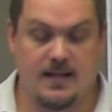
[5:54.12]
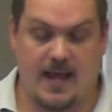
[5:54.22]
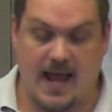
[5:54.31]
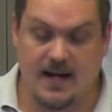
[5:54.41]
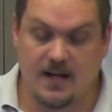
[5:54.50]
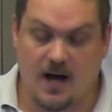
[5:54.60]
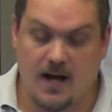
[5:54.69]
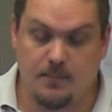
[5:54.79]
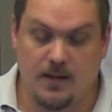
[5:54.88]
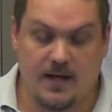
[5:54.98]
Can
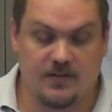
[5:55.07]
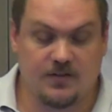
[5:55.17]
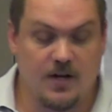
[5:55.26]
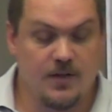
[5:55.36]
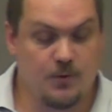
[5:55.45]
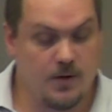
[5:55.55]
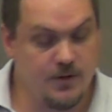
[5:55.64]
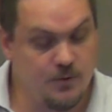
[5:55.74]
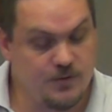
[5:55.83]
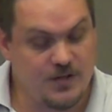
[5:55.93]
God bless through
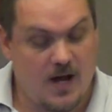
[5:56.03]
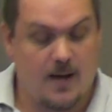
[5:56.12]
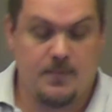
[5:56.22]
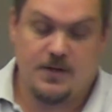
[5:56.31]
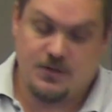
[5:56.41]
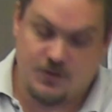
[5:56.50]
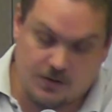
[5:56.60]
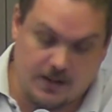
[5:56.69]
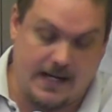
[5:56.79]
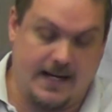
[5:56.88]
a new job?
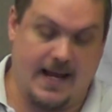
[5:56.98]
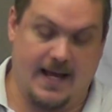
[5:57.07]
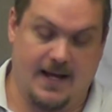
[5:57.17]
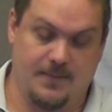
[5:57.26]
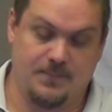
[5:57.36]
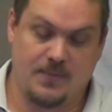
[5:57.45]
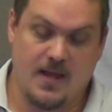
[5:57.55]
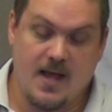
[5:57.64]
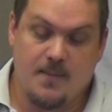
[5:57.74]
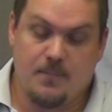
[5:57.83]
Sure, He can.
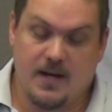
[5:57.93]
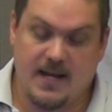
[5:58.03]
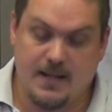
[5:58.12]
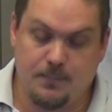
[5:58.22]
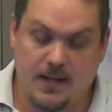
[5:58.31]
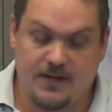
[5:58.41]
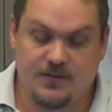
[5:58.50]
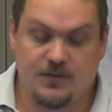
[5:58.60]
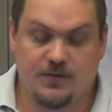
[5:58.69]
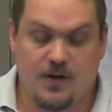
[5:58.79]
But He
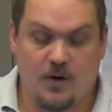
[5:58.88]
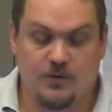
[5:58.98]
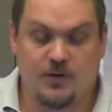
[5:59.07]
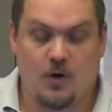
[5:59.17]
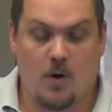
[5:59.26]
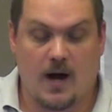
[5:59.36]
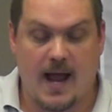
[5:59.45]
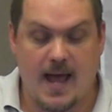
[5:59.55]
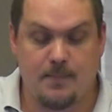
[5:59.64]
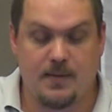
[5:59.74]
blesses those who are
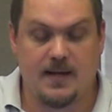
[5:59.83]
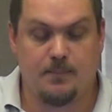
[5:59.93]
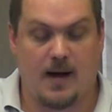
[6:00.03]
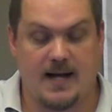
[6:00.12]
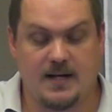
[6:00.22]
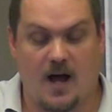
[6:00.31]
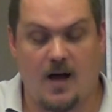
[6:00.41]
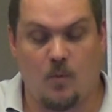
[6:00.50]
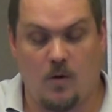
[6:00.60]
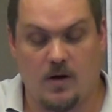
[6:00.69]
happy by
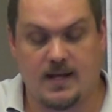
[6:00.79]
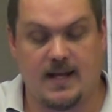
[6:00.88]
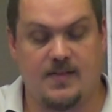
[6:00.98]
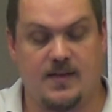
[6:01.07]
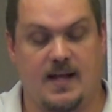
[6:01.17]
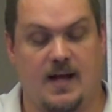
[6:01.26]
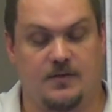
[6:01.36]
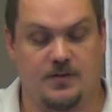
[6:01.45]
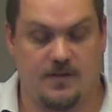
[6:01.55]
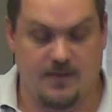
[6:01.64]
not walking in the
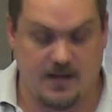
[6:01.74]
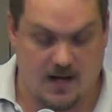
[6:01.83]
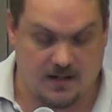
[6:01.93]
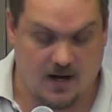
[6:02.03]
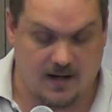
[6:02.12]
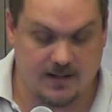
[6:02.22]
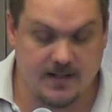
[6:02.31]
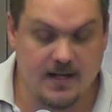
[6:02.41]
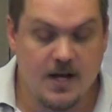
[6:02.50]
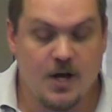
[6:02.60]
counsel of the
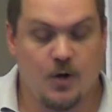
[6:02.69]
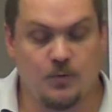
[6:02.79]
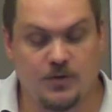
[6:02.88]
ungodly, who